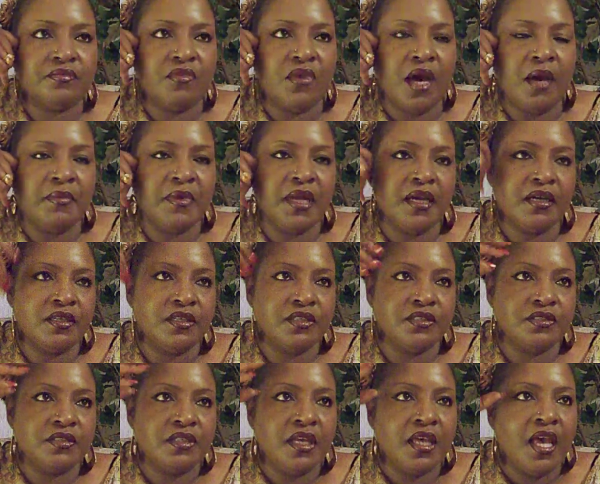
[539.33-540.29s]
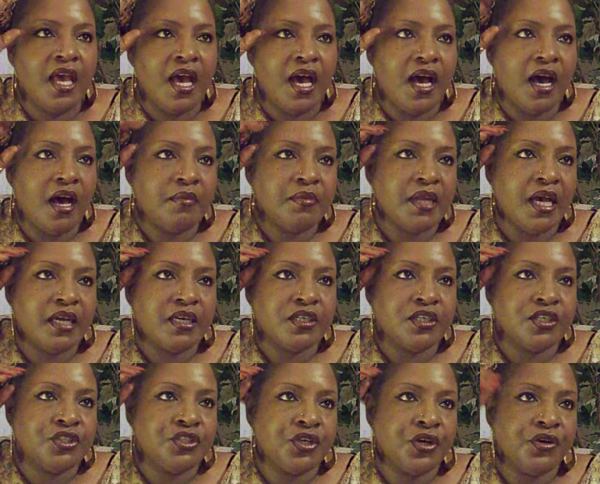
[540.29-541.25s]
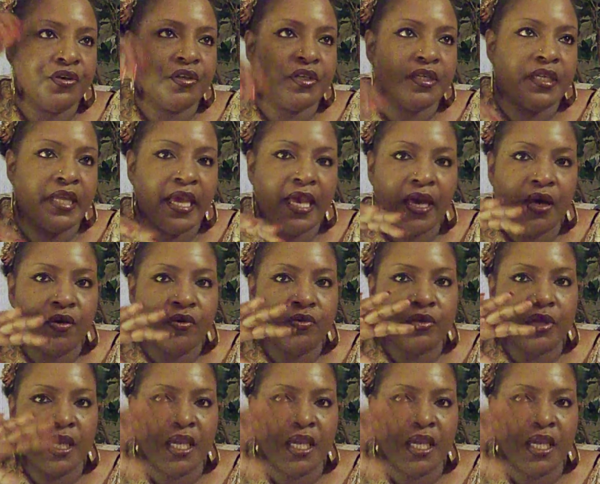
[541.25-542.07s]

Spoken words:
I'm not gonna I'm not gonna turn down